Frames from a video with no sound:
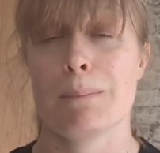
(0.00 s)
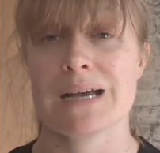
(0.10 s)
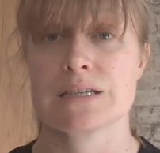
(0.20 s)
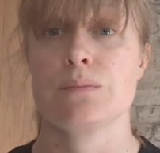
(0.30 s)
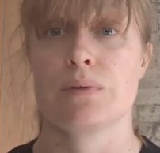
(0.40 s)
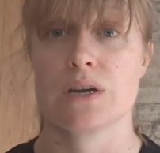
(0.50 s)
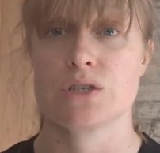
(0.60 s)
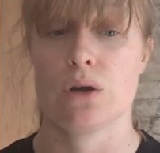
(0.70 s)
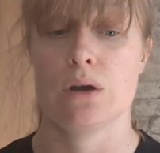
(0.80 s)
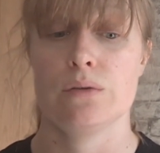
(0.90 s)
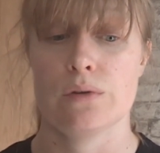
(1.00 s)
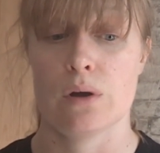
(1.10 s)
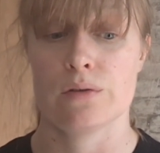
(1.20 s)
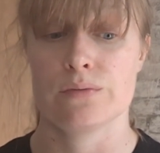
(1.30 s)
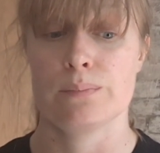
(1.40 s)
a massive pressure
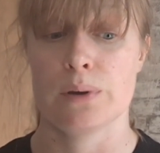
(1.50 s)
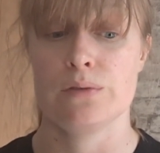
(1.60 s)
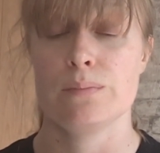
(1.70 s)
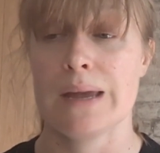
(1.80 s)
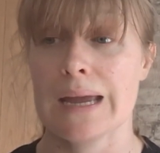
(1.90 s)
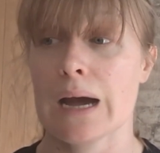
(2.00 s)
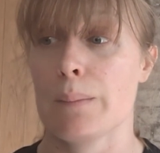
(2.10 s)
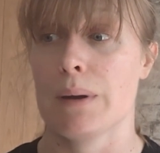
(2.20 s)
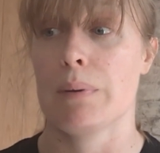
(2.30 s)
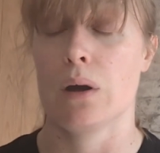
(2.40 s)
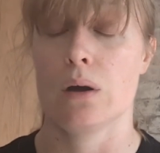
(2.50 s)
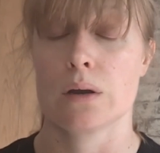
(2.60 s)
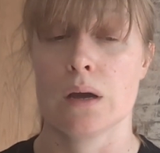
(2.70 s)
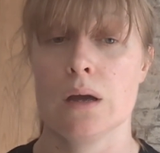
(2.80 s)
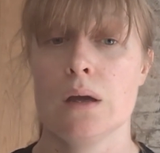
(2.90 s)
off both me and my
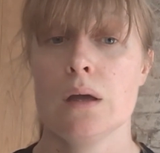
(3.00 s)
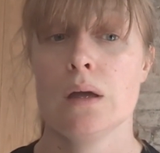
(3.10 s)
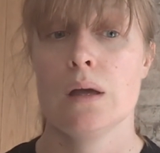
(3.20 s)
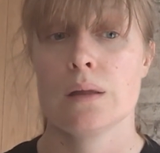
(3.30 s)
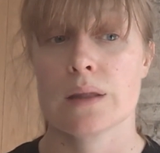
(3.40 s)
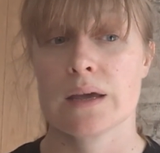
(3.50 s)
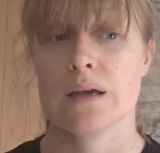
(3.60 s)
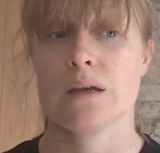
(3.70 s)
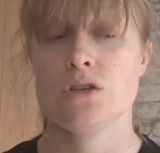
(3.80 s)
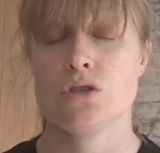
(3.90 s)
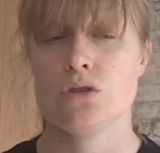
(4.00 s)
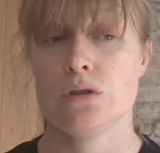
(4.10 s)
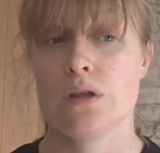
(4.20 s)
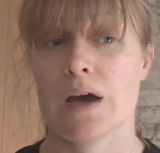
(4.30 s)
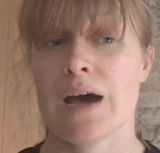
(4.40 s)
partner. Like,
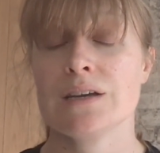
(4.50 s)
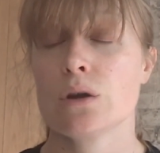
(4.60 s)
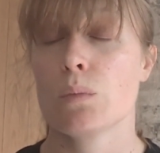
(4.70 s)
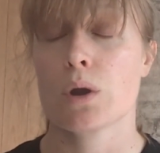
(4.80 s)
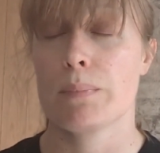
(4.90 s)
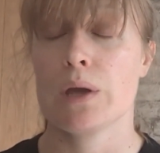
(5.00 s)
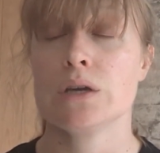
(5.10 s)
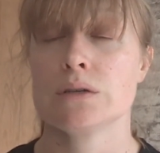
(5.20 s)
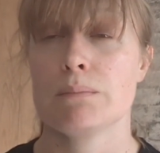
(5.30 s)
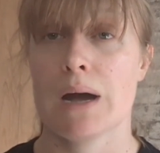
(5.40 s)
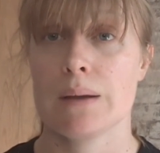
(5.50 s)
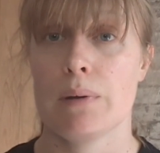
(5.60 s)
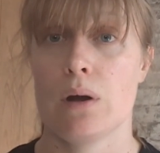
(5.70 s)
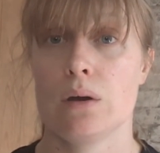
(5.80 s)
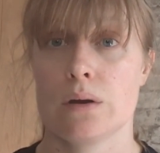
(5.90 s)
I don't want to burden my
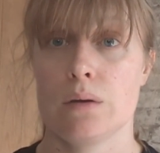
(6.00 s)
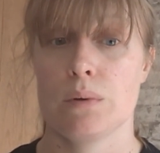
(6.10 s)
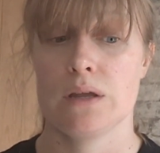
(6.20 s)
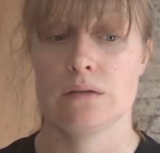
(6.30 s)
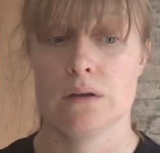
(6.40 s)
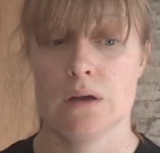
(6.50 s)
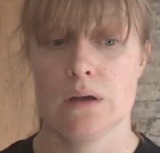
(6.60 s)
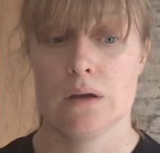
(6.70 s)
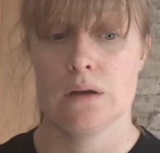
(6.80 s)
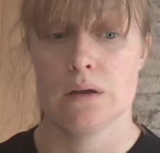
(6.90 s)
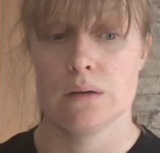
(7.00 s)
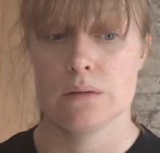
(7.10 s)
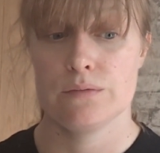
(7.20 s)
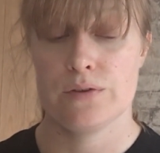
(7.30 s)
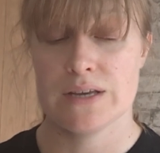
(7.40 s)
partner with
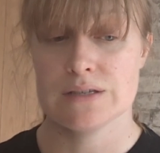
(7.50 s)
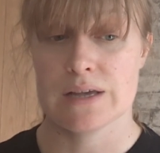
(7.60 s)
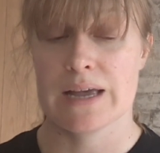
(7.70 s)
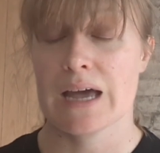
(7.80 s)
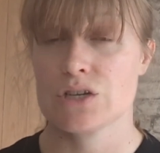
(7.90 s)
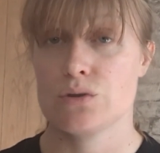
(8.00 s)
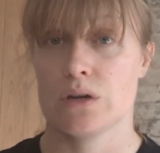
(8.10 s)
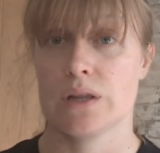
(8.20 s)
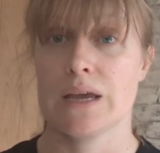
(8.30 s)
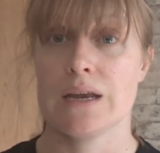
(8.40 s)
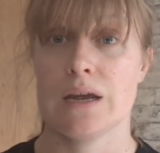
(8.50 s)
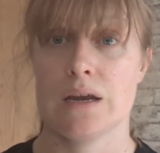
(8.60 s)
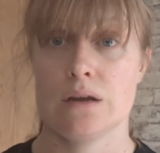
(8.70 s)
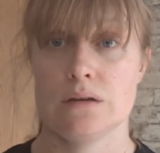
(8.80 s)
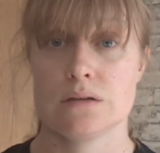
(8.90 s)
things like extra
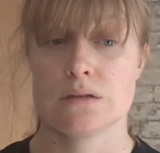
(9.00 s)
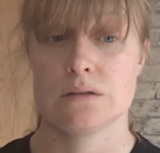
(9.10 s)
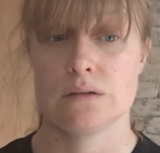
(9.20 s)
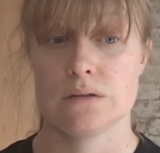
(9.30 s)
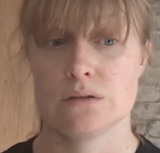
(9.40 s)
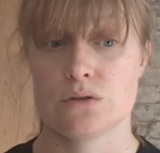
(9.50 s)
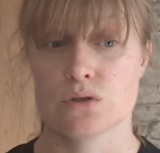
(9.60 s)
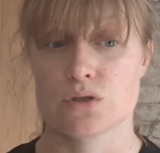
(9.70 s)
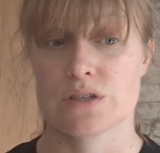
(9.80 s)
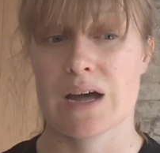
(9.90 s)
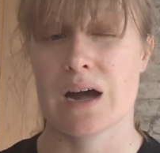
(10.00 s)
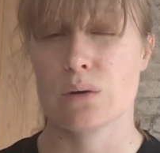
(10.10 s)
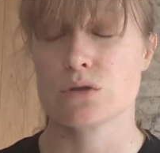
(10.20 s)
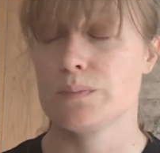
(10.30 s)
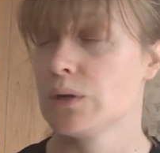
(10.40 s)
cleaning and just the
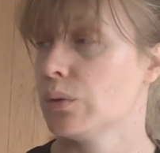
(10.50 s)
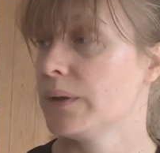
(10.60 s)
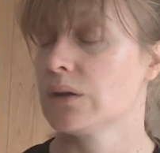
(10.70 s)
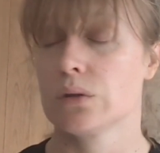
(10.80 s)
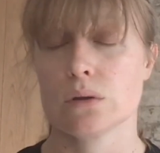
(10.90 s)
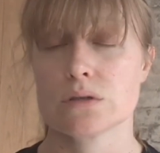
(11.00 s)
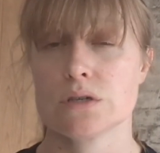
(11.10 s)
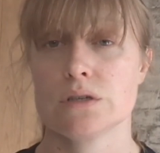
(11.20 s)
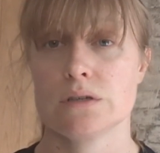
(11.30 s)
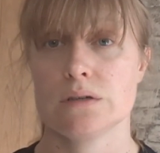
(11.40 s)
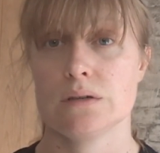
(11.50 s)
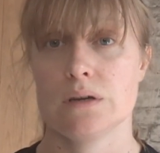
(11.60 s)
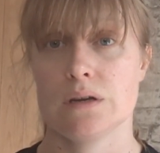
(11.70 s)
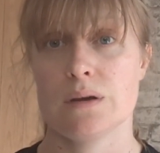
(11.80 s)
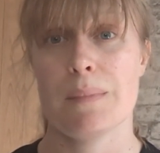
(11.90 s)
house becoming cluttered and
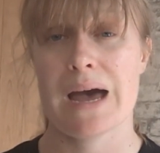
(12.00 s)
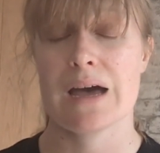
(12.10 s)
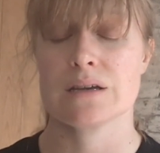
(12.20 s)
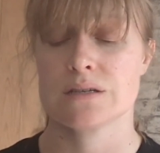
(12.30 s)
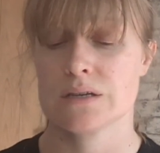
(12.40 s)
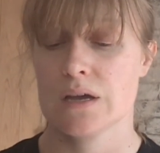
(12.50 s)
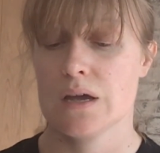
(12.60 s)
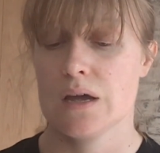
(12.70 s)
a mess,